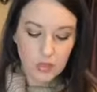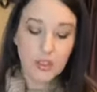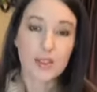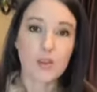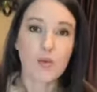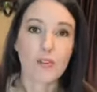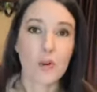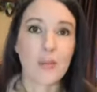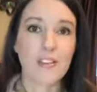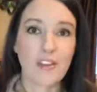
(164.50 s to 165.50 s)
is from
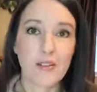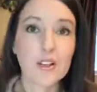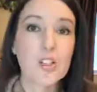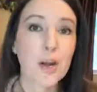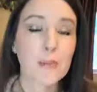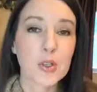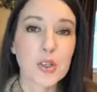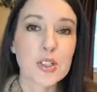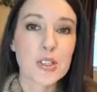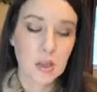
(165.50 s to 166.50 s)
my favorite chapter
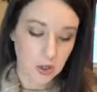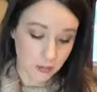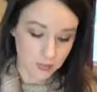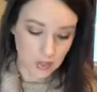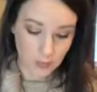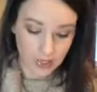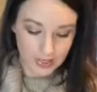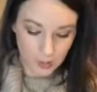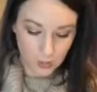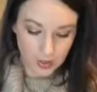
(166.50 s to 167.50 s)
in Psalm, Psalm
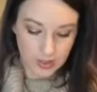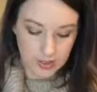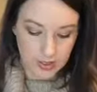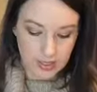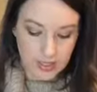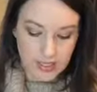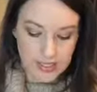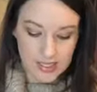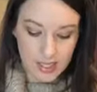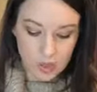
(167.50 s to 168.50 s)
91. It
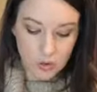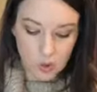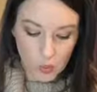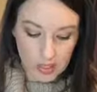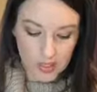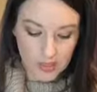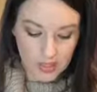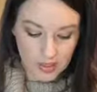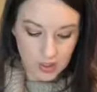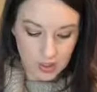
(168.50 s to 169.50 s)
says, He who dwells in
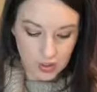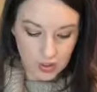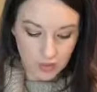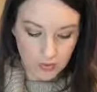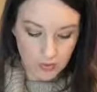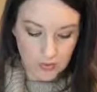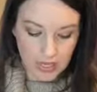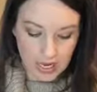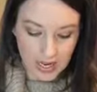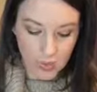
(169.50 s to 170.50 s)
the shelter of the Most
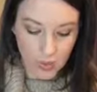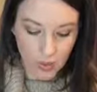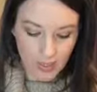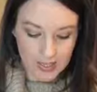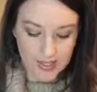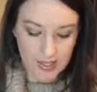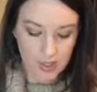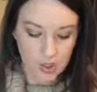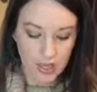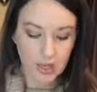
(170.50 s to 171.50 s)
High will rest in the
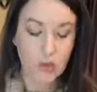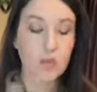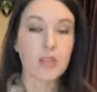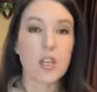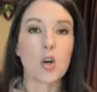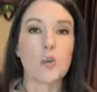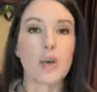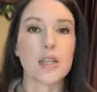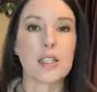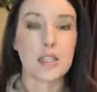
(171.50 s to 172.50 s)
shadow of the
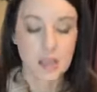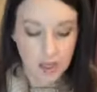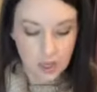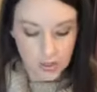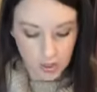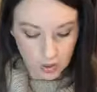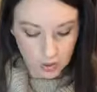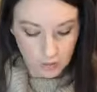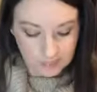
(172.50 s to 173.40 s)
Almighty. So